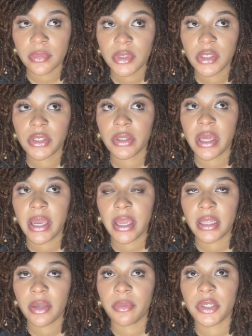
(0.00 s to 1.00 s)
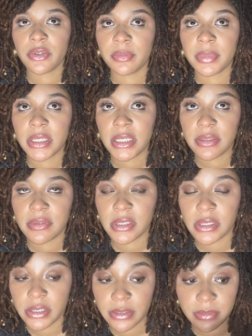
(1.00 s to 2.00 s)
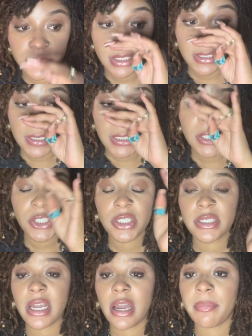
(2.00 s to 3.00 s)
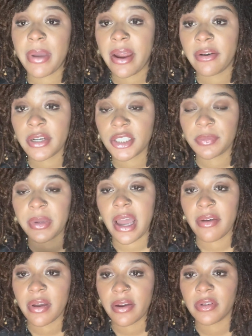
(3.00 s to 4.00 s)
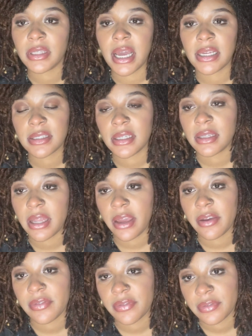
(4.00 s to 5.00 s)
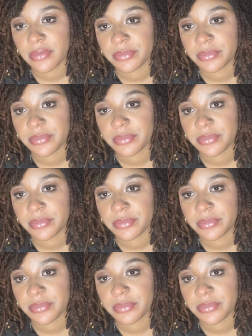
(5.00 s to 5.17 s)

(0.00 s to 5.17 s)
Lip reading: so that anyone who believes in him should not perish but have everlasting life.